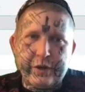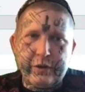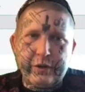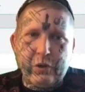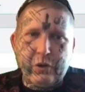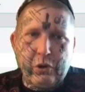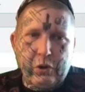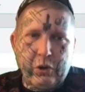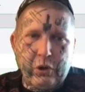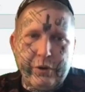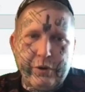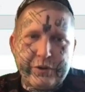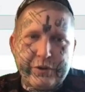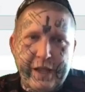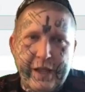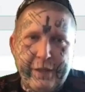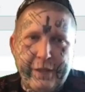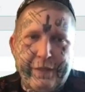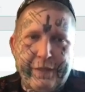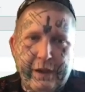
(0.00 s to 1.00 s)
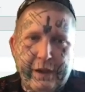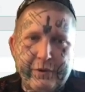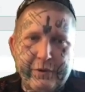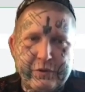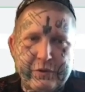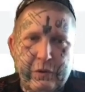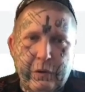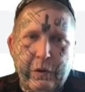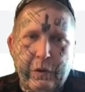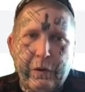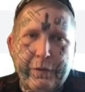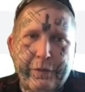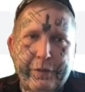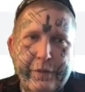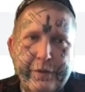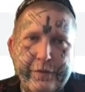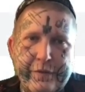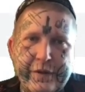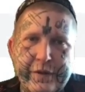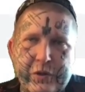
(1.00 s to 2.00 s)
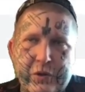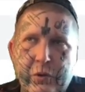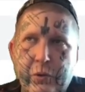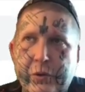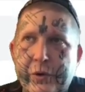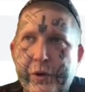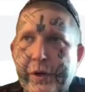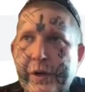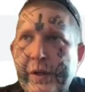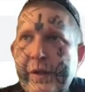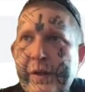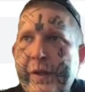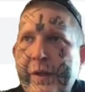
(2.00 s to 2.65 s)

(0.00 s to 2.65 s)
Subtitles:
localhost 8000 auth Discord.